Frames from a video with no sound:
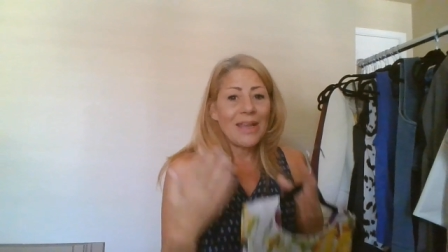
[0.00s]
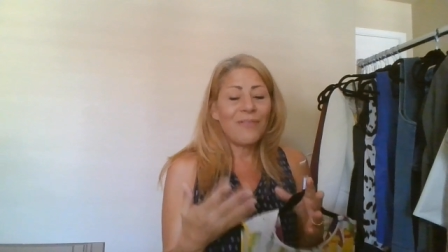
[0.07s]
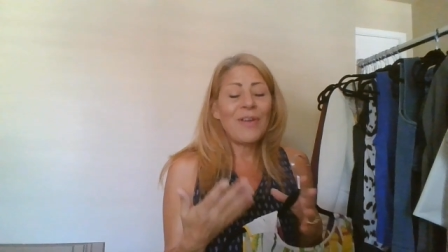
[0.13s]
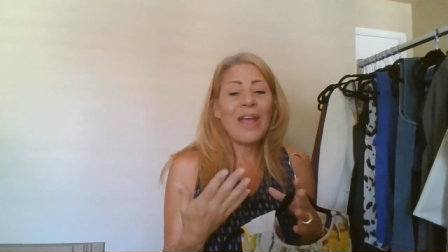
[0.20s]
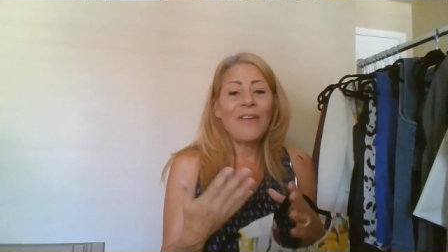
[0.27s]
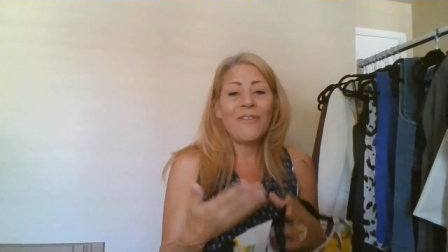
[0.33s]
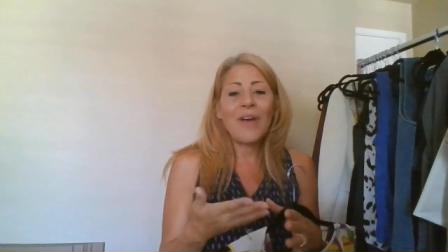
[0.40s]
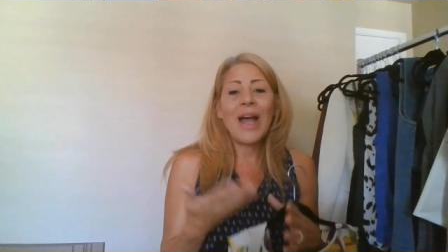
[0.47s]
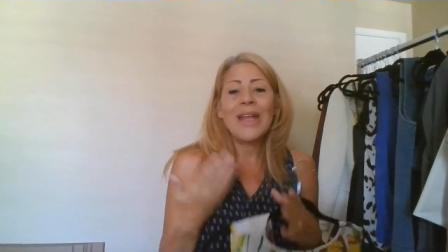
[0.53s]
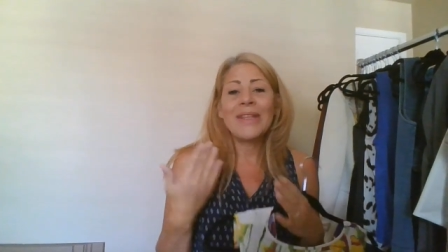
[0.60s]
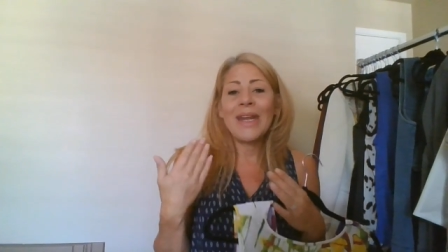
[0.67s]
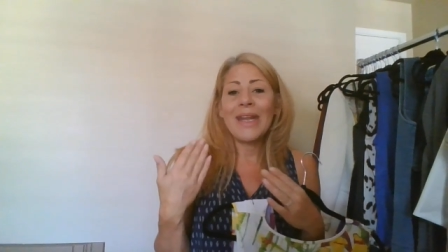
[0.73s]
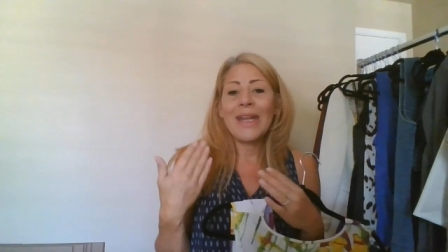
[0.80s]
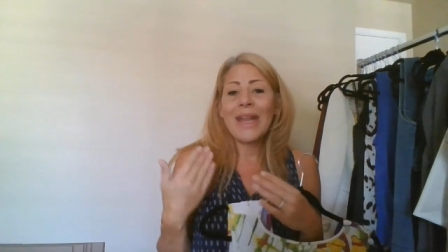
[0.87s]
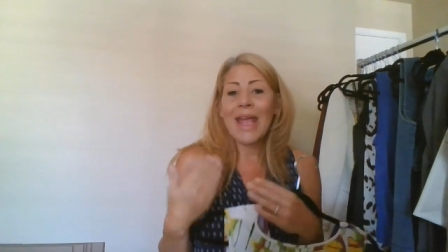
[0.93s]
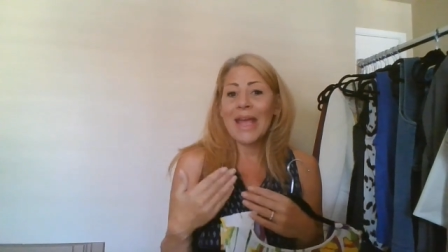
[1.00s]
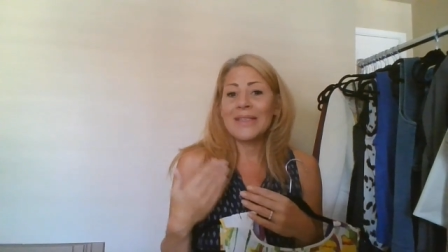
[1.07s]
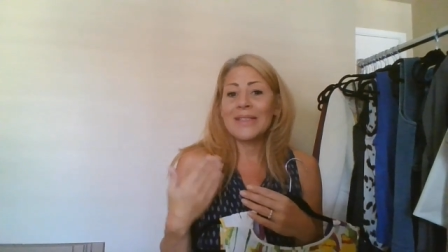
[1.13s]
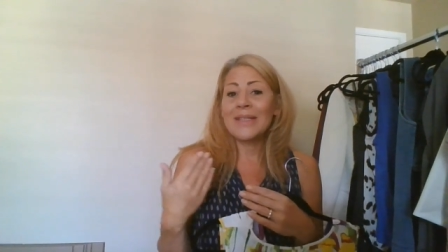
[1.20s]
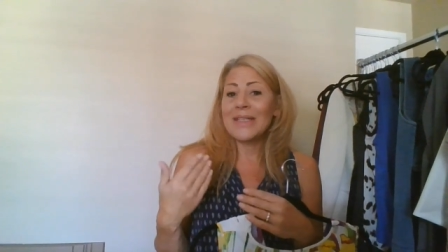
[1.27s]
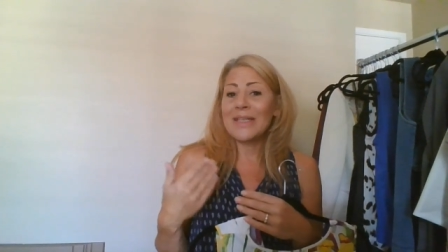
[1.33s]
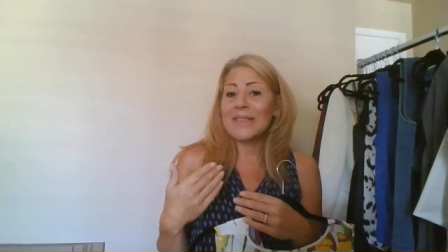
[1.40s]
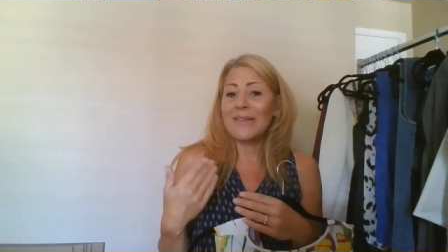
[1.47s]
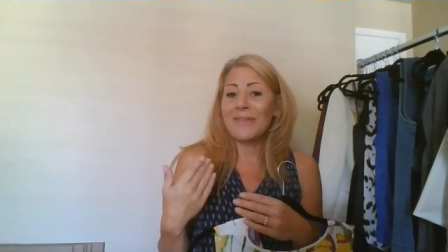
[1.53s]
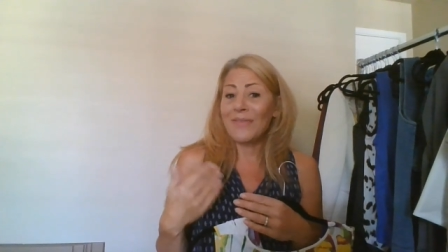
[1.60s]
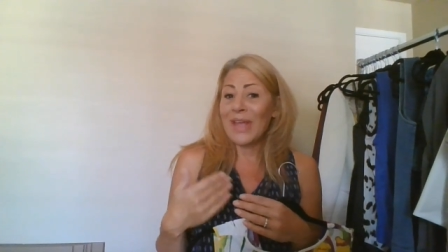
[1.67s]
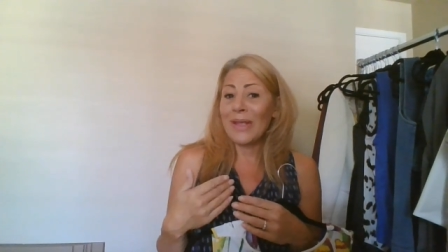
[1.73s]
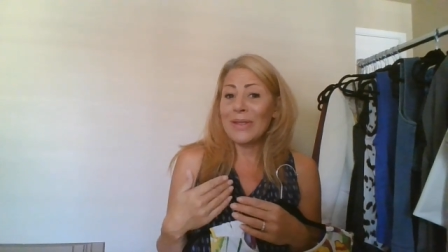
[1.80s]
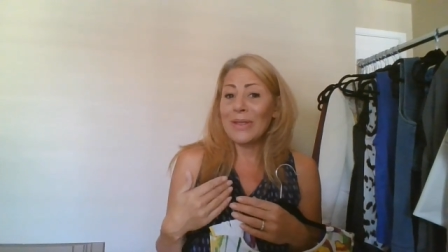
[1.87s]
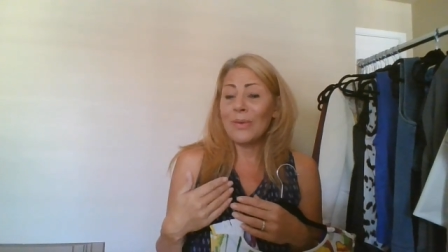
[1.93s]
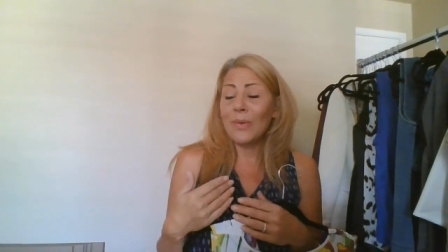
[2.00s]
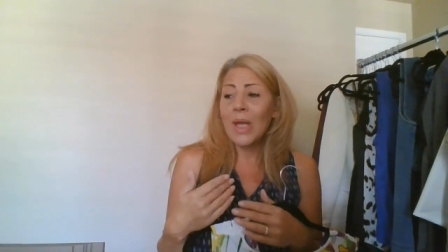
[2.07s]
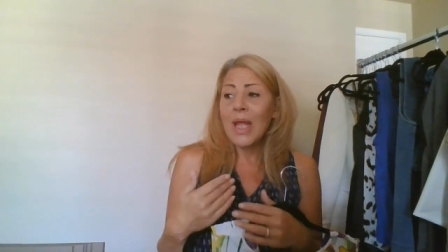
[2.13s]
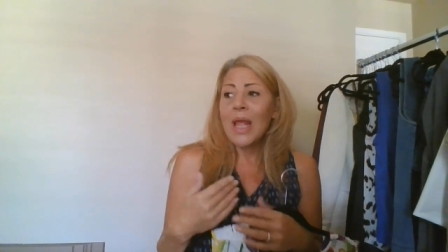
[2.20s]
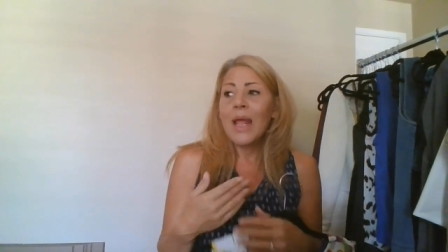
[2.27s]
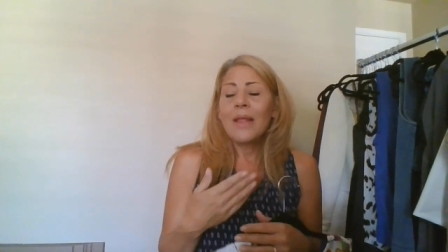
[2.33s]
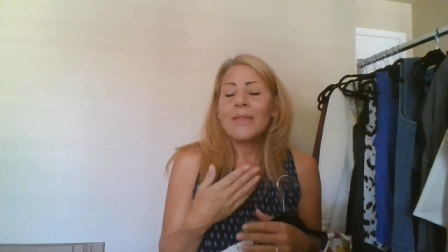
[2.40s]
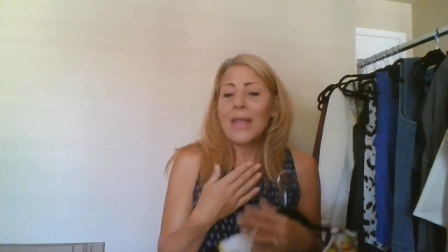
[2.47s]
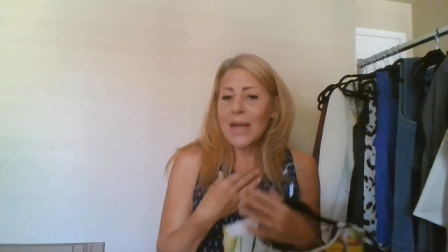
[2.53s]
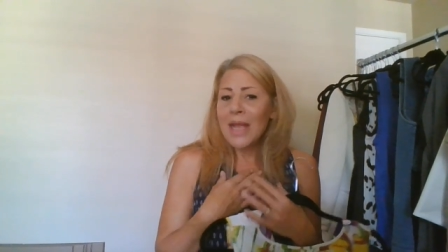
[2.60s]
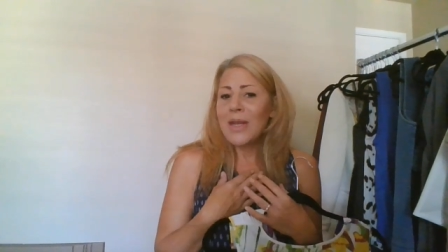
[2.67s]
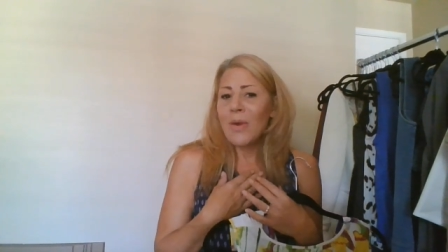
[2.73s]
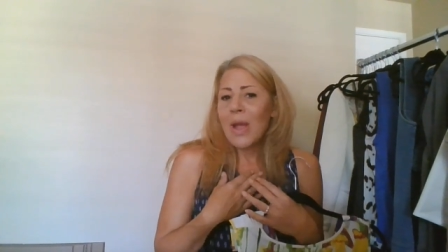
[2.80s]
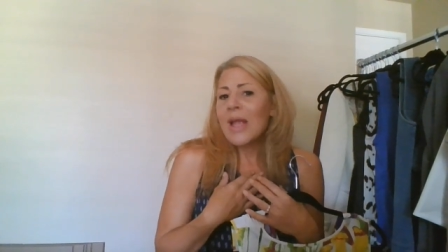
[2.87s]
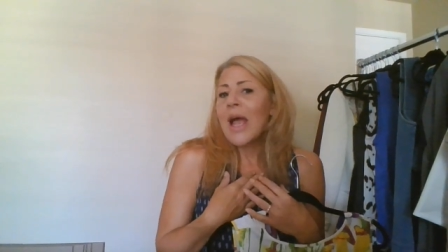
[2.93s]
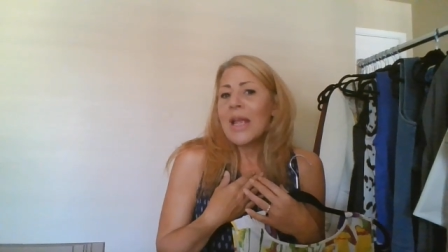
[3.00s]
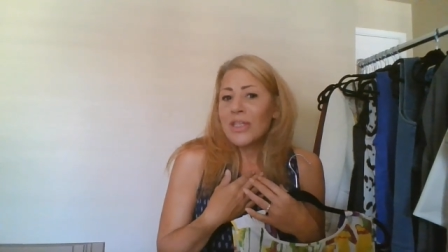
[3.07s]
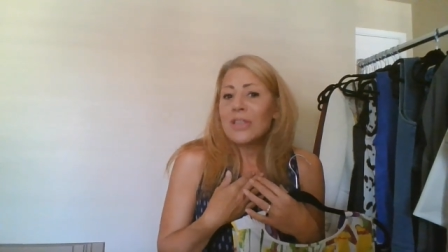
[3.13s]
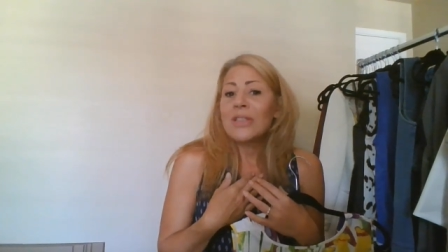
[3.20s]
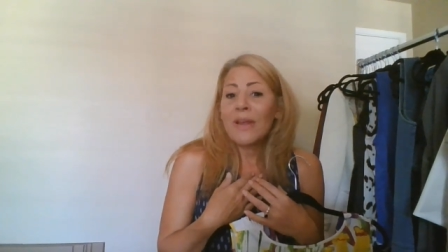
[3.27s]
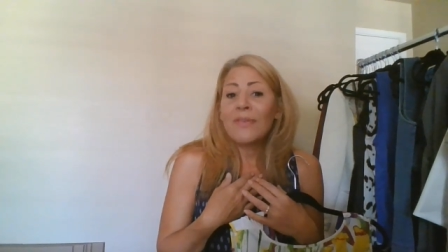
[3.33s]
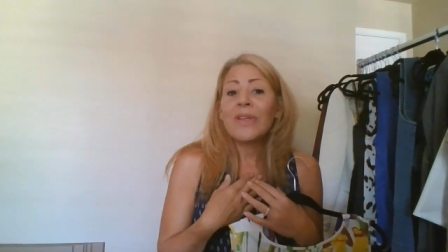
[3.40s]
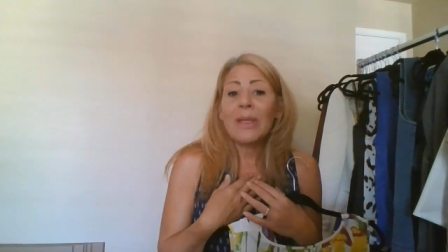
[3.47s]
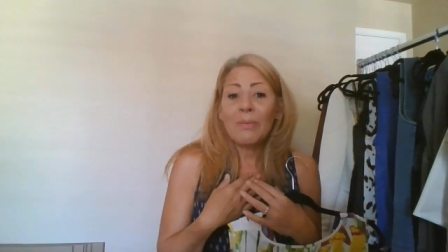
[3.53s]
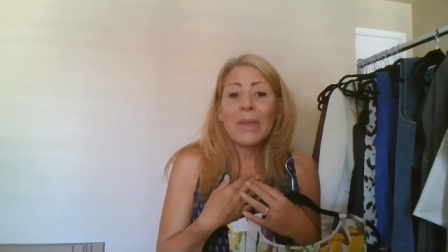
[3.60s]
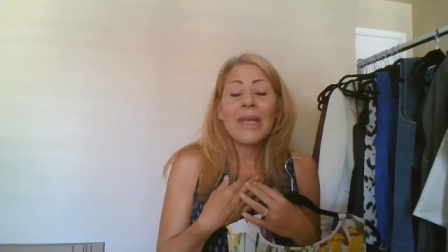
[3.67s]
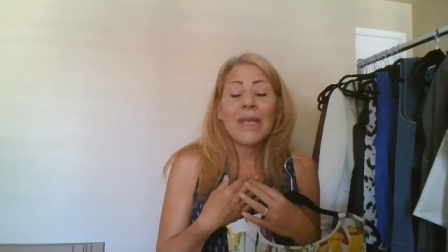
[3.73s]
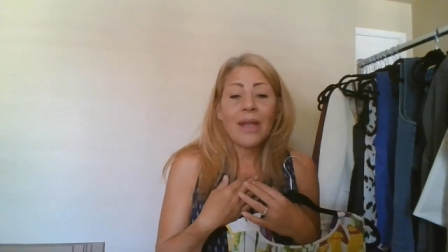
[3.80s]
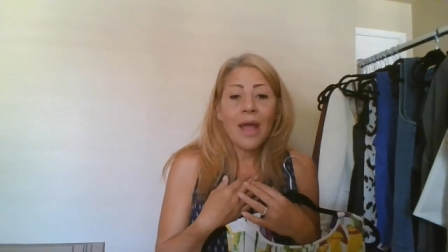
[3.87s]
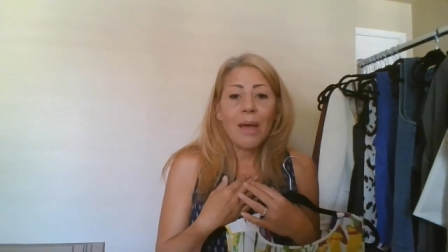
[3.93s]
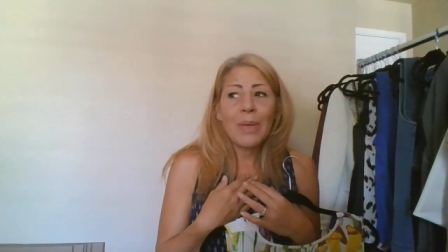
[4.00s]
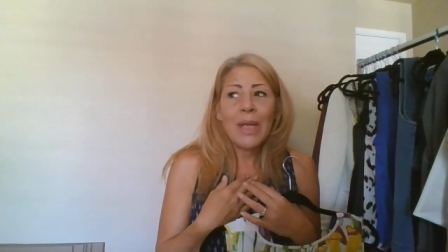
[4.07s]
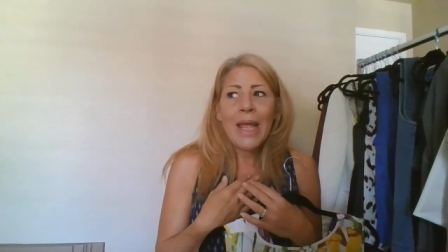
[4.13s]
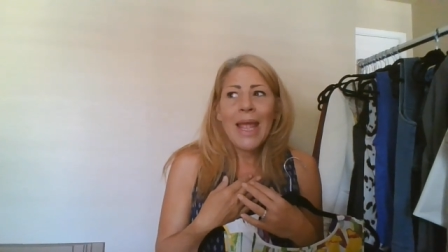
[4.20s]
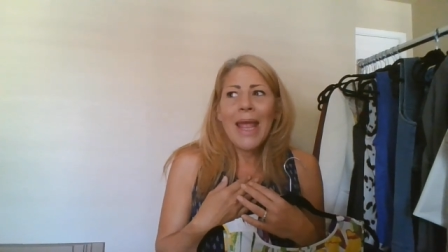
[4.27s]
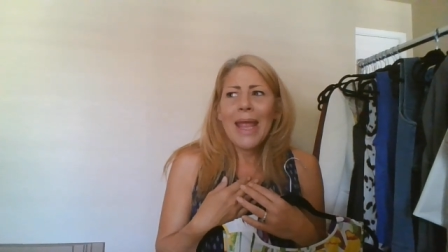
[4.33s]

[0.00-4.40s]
if I find that it has a decent value, then I know I, I should definitely pick it up.